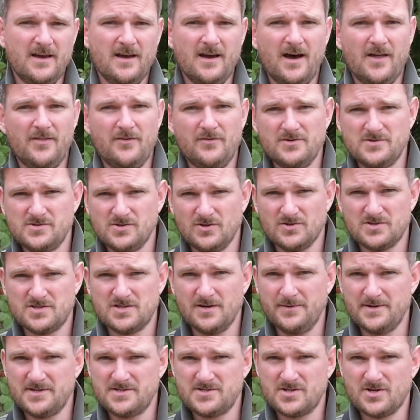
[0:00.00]
and there is
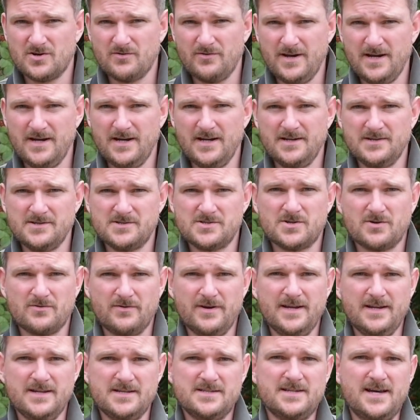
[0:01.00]
also a
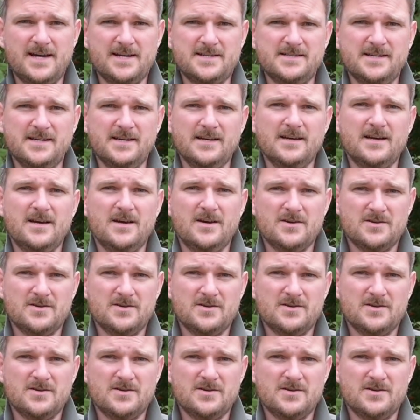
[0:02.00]
screen-in-screen setting